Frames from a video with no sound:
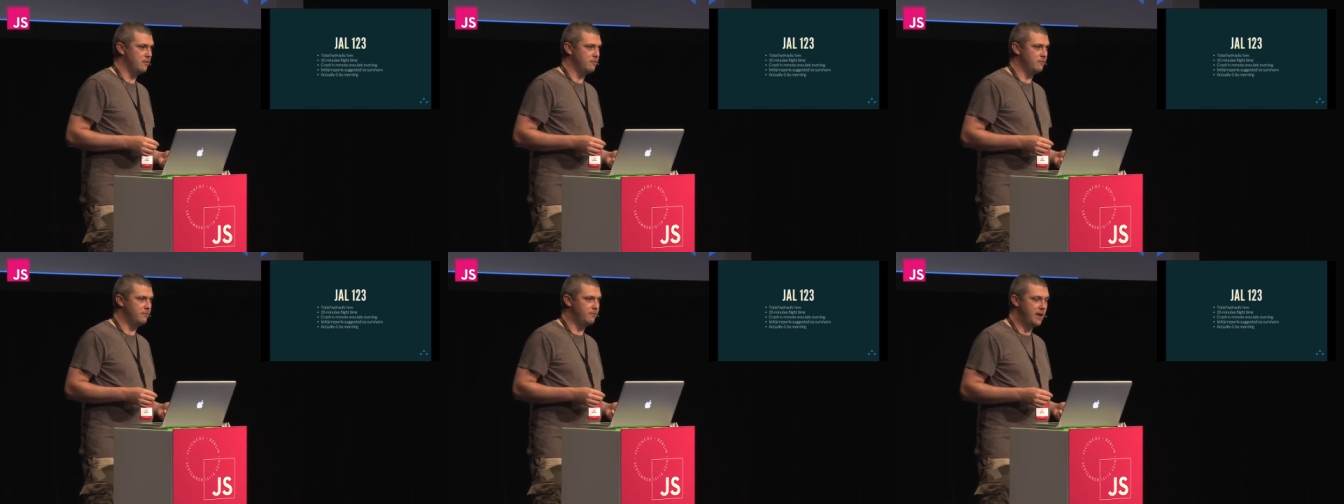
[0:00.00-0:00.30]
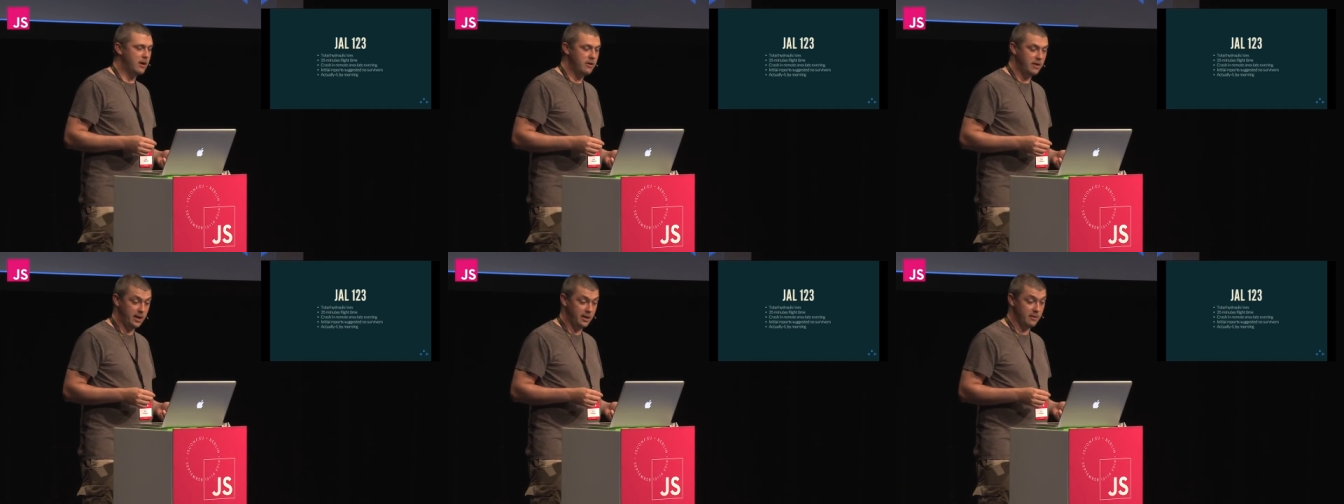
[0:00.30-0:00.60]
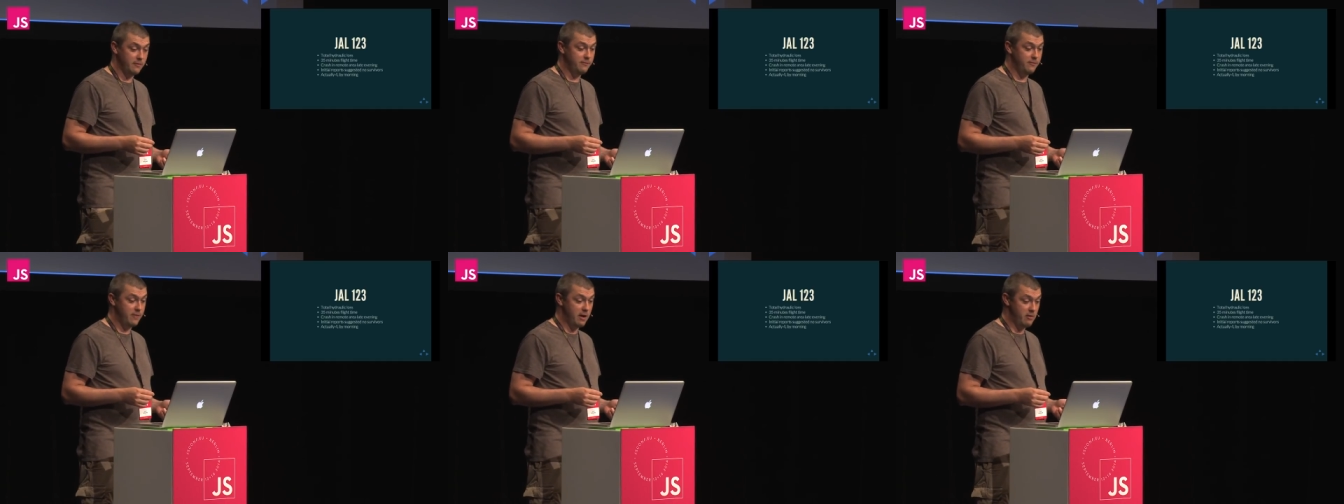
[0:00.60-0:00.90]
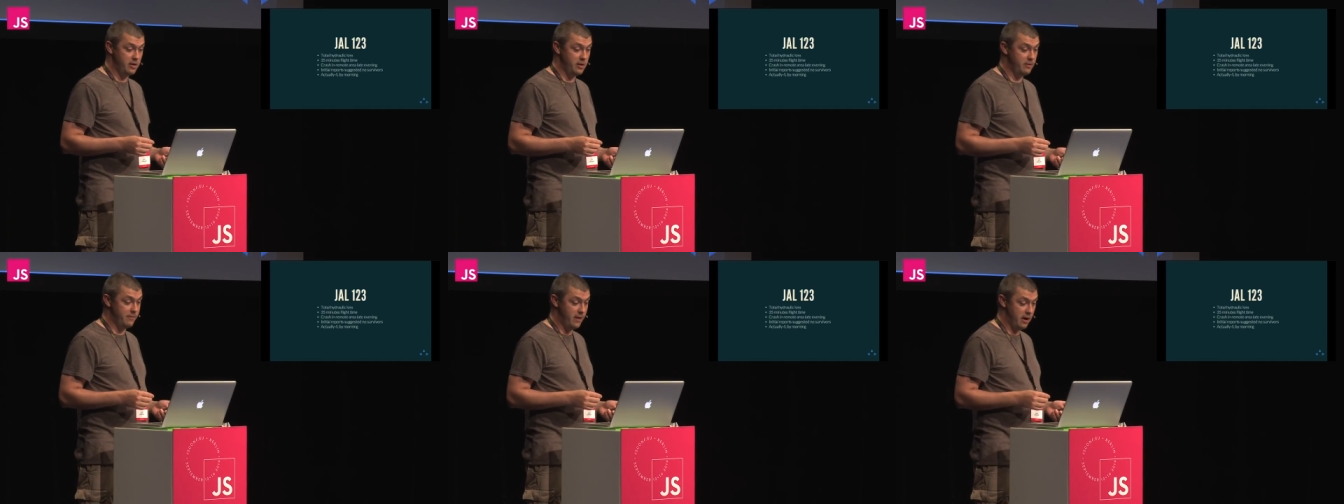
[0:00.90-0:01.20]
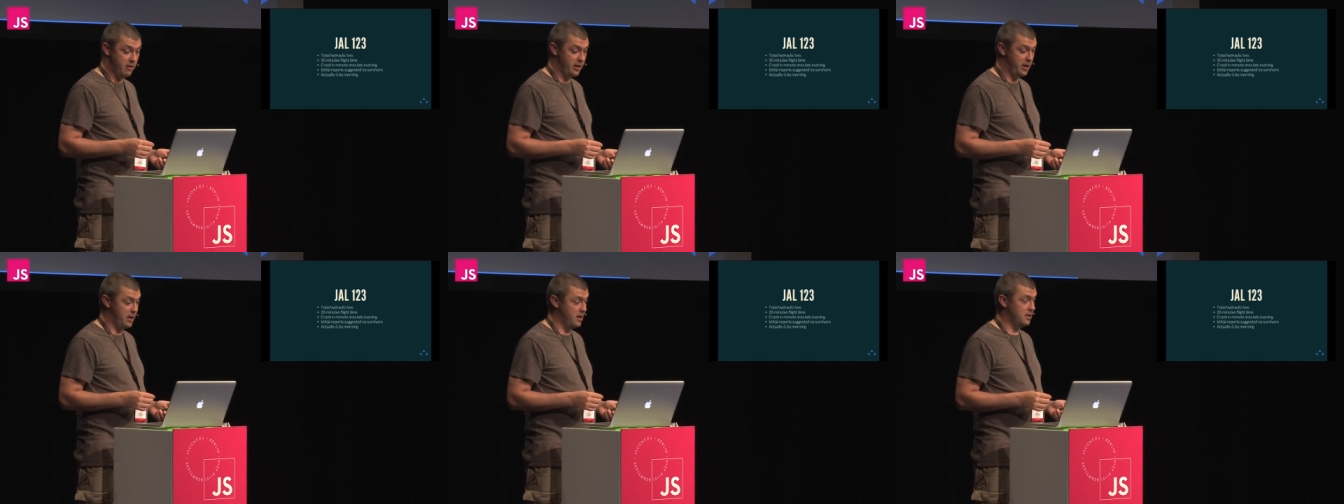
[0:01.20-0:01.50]
very, in a very,
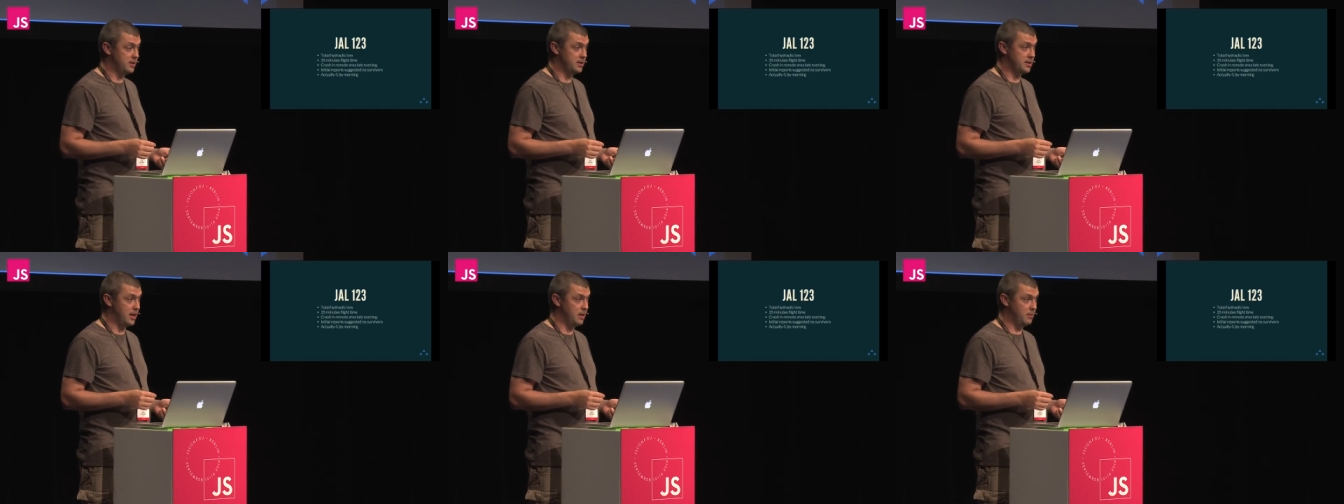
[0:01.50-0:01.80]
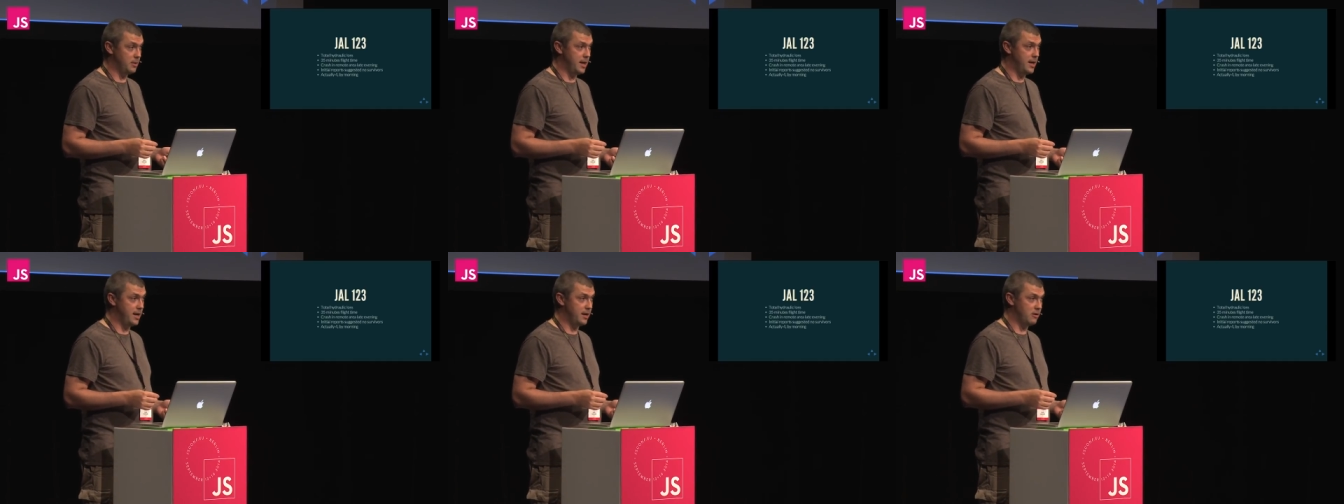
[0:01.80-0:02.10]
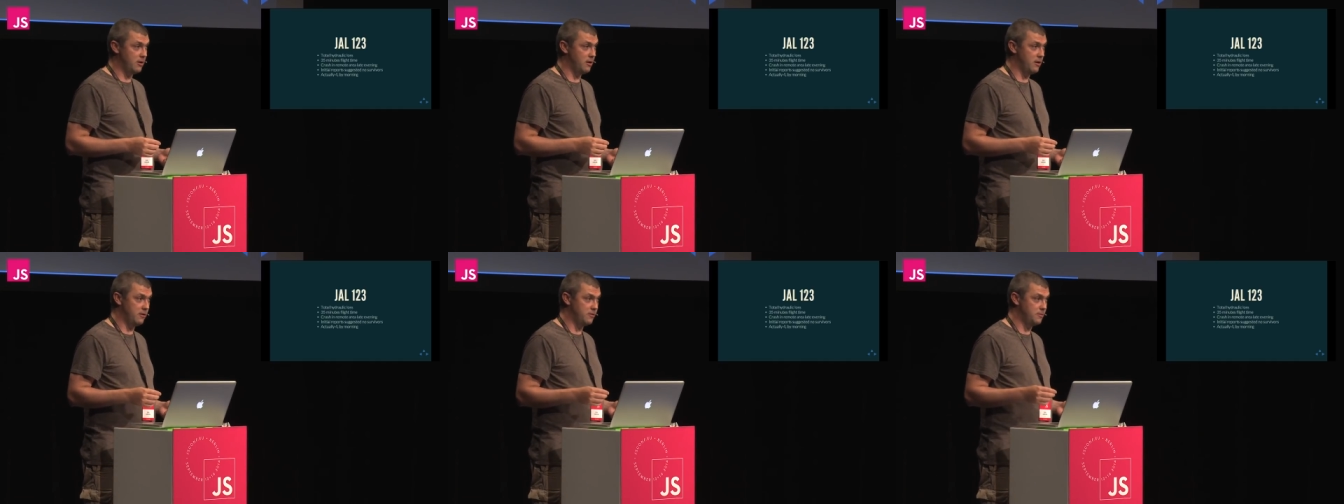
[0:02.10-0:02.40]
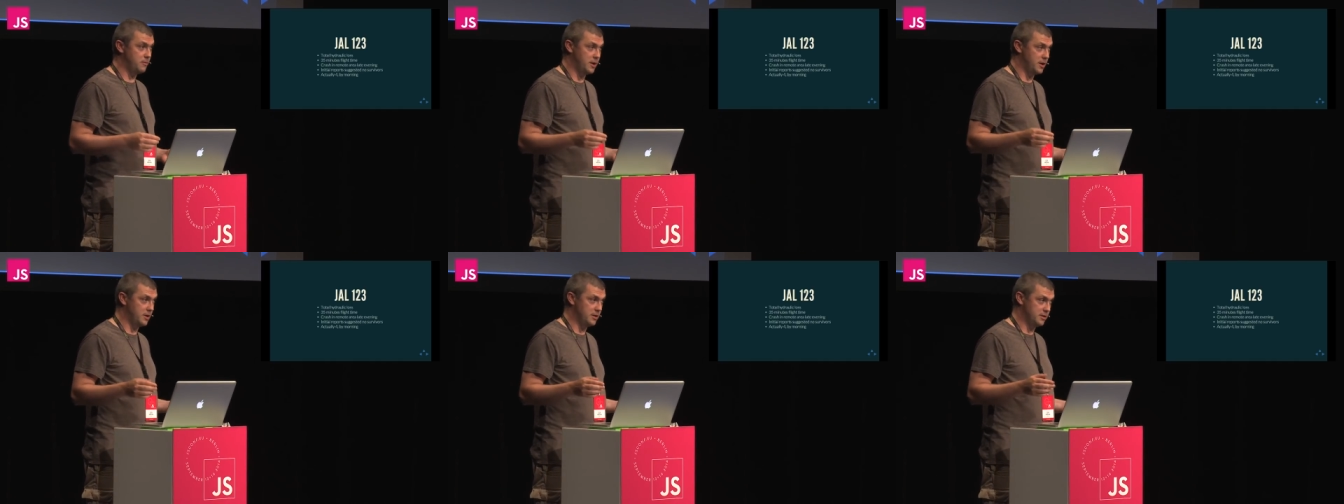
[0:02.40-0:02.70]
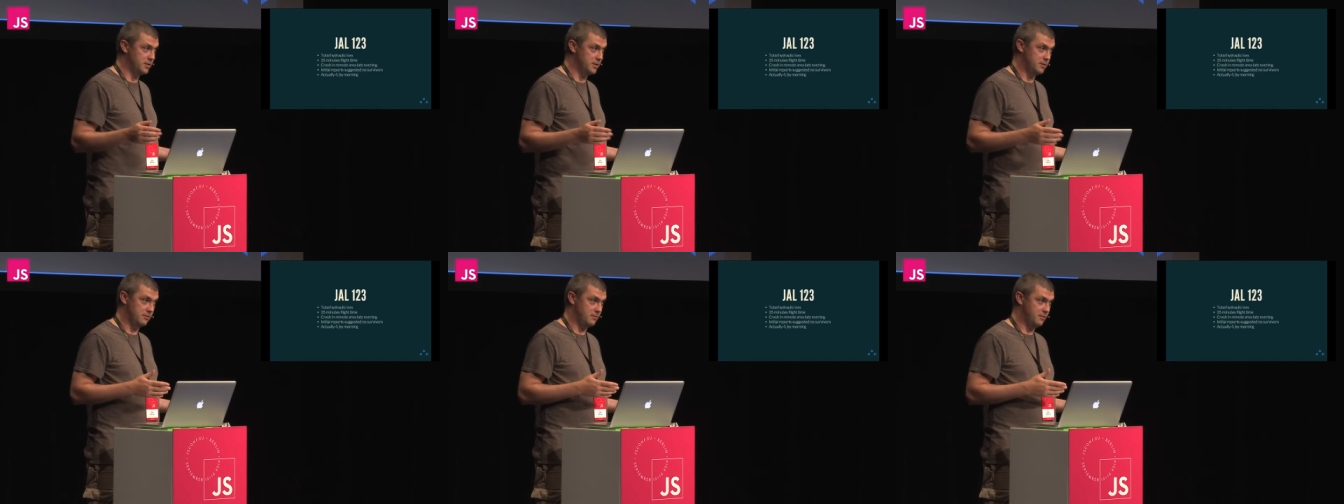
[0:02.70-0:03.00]
very unstable aircraft
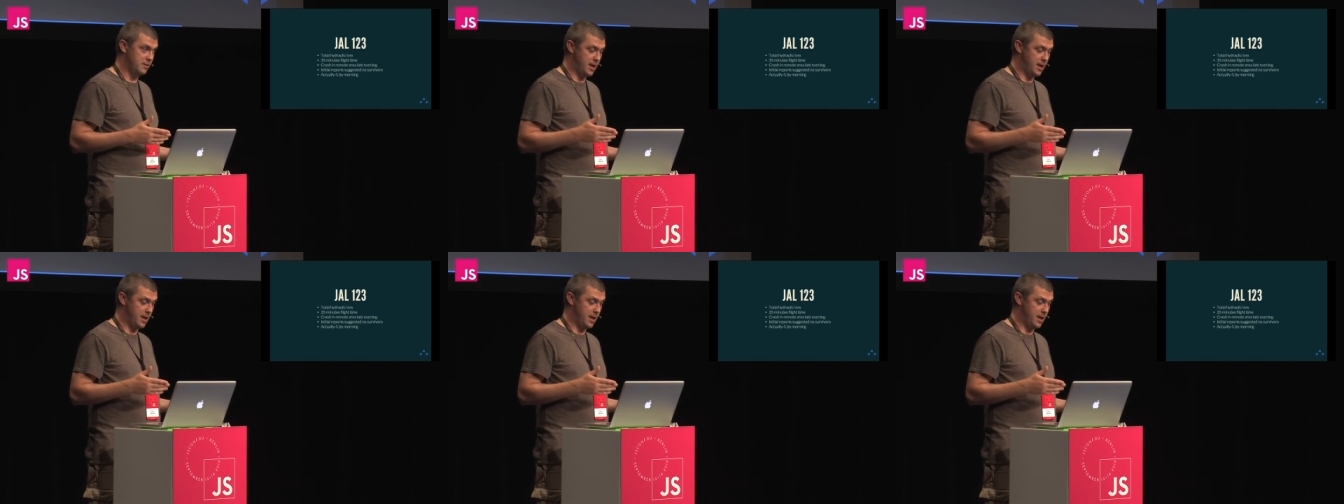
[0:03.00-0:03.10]
because